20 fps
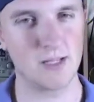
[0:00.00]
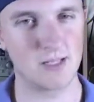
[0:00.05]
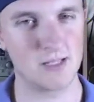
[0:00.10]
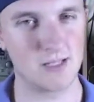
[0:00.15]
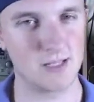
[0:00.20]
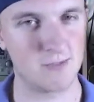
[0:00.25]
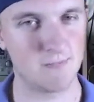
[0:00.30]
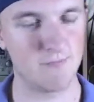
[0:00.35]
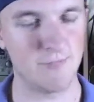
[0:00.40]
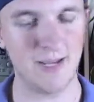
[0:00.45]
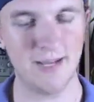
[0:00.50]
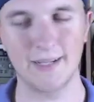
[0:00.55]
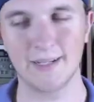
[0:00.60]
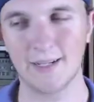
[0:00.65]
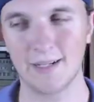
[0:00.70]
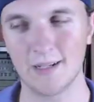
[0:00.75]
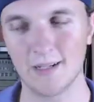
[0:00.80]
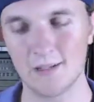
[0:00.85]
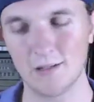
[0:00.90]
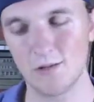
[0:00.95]

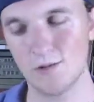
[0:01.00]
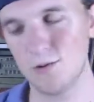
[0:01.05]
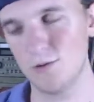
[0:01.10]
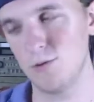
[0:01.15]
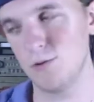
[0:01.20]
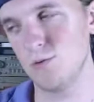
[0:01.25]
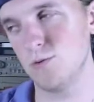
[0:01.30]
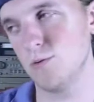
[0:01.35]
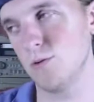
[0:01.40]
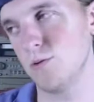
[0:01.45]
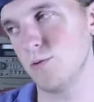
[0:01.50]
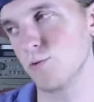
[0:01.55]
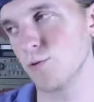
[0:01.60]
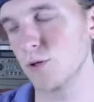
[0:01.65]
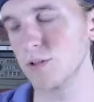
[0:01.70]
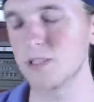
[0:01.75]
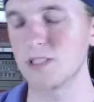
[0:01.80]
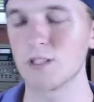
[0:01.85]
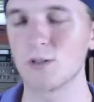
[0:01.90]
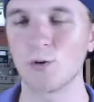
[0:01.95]
spanking new
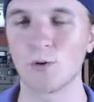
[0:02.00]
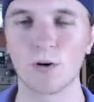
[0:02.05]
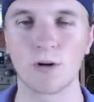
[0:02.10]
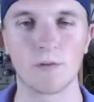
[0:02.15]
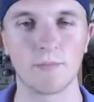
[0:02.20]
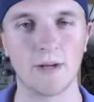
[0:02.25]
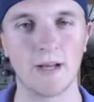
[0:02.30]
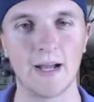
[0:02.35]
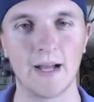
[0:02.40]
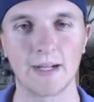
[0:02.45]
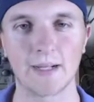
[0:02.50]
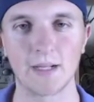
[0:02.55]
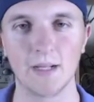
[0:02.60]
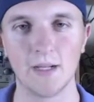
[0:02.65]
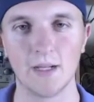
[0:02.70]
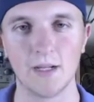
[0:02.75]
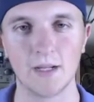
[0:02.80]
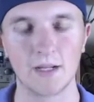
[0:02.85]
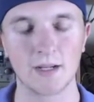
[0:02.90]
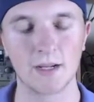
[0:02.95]
rookie quarterback,
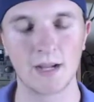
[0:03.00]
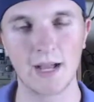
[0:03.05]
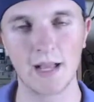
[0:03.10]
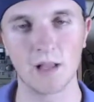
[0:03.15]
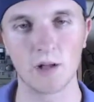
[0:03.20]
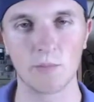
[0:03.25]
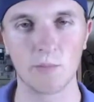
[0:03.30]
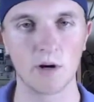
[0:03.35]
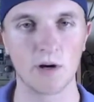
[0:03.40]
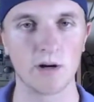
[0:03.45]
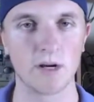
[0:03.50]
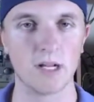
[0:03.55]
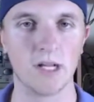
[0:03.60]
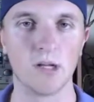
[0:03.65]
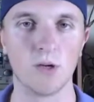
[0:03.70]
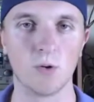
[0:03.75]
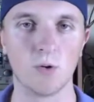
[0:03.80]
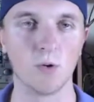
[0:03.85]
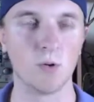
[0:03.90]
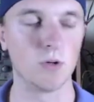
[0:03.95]
Kyler
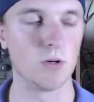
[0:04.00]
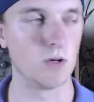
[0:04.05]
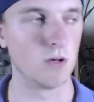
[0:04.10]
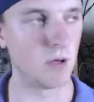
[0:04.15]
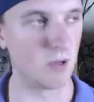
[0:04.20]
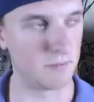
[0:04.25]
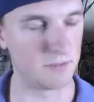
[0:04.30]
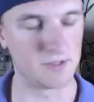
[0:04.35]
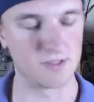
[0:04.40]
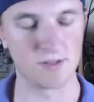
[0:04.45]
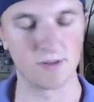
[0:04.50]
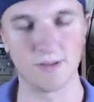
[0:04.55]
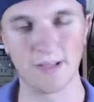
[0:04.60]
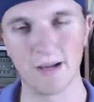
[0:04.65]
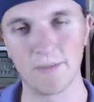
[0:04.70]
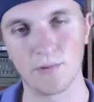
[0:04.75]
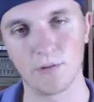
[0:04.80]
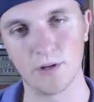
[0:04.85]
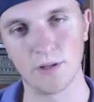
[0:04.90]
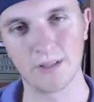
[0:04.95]
Murray, who up until
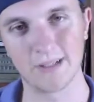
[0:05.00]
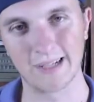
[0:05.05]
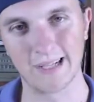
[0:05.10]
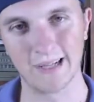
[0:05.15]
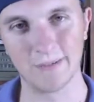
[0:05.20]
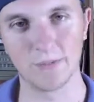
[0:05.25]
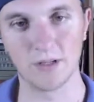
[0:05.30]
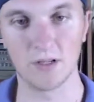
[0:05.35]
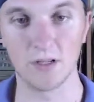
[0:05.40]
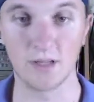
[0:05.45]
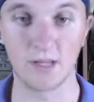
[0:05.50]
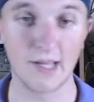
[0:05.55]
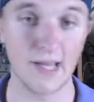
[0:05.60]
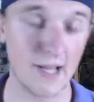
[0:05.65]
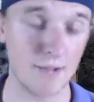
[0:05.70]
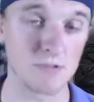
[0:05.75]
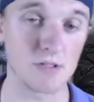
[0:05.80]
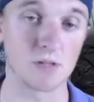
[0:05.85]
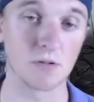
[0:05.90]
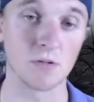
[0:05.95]
that point in the game had done
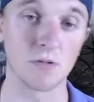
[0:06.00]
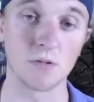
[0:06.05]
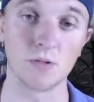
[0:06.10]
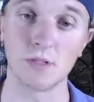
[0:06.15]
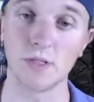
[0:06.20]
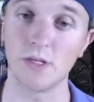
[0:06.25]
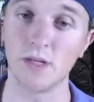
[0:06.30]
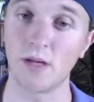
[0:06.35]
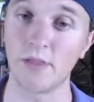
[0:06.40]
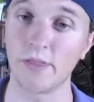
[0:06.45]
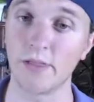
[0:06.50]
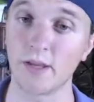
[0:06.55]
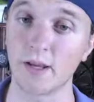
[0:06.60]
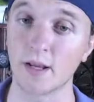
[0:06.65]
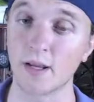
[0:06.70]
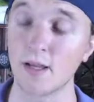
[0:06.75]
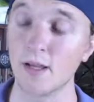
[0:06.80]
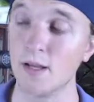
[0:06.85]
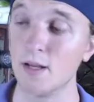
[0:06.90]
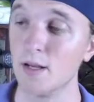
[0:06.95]
absolutely
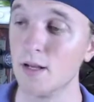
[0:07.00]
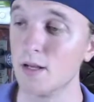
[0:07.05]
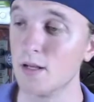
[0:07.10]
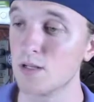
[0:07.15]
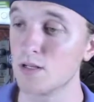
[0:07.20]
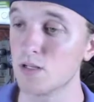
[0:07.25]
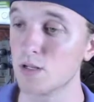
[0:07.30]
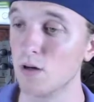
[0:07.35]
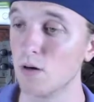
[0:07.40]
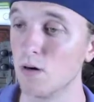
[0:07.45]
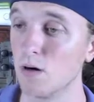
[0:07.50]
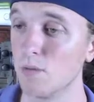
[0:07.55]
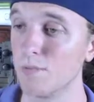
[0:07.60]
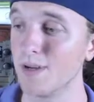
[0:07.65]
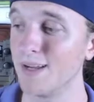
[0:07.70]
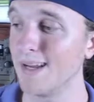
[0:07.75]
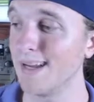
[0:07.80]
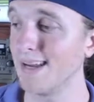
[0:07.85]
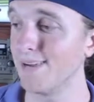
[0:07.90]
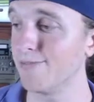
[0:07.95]
nothing. So on
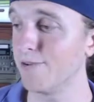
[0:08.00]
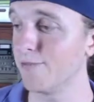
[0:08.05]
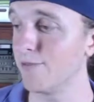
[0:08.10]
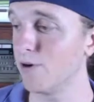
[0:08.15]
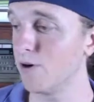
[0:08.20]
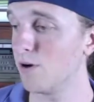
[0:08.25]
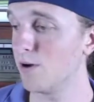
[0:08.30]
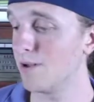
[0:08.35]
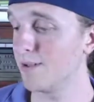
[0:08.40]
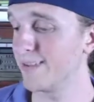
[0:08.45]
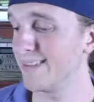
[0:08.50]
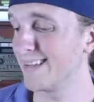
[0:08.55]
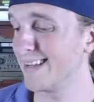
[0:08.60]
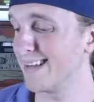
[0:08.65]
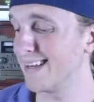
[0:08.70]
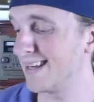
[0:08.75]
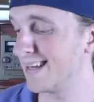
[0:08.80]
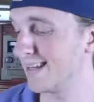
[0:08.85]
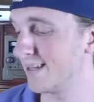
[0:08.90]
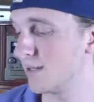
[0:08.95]
behalf of all
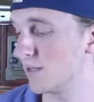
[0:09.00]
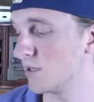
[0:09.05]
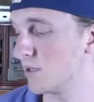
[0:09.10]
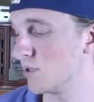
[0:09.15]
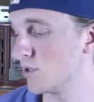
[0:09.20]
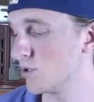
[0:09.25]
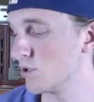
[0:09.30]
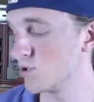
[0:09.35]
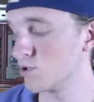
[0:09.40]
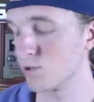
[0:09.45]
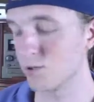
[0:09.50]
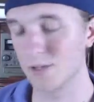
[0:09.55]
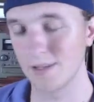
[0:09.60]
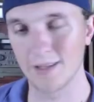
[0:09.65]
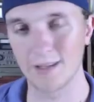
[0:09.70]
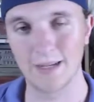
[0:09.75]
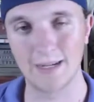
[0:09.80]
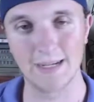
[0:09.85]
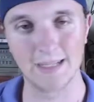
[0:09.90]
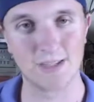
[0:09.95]
non-Detroit
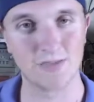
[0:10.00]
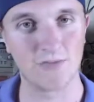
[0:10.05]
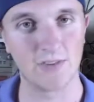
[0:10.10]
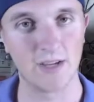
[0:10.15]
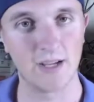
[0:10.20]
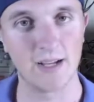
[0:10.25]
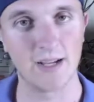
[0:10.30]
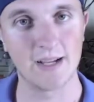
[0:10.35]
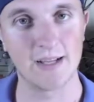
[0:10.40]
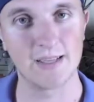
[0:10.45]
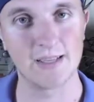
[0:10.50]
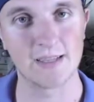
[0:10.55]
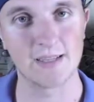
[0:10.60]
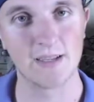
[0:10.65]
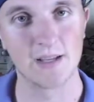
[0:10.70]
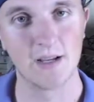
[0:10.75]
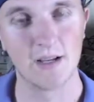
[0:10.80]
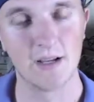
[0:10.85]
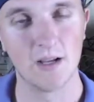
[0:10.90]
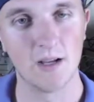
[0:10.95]
Lions fans,
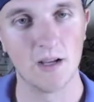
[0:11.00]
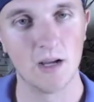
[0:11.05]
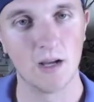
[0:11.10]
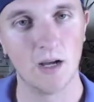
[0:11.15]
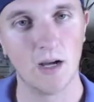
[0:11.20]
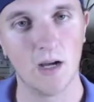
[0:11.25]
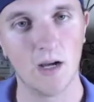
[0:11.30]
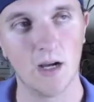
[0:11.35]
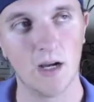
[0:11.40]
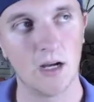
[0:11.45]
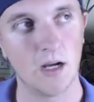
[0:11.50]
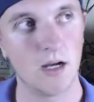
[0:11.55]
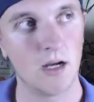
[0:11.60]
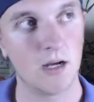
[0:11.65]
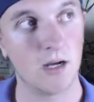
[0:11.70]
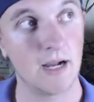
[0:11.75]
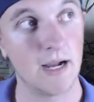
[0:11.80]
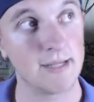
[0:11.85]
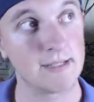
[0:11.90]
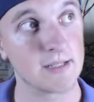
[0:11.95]

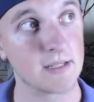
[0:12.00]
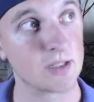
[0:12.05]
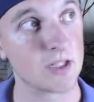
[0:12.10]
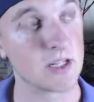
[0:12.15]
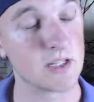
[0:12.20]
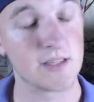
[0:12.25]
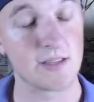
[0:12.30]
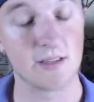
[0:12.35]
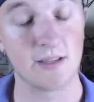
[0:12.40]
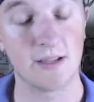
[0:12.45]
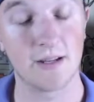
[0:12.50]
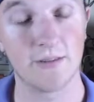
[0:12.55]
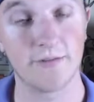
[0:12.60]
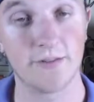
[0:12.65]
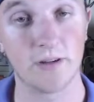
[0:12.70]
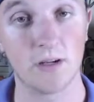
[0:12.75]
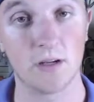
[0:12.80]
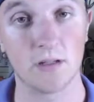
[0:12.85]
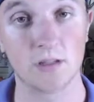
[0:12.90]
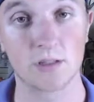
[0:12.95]
I suggest that the
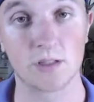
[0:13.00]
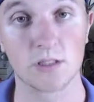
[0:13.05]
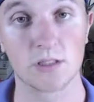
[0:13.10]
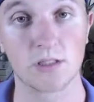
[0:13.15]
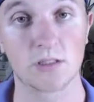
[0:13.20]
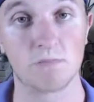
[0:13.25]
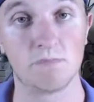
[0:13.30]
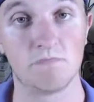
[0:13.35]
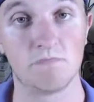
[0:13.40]
NFL just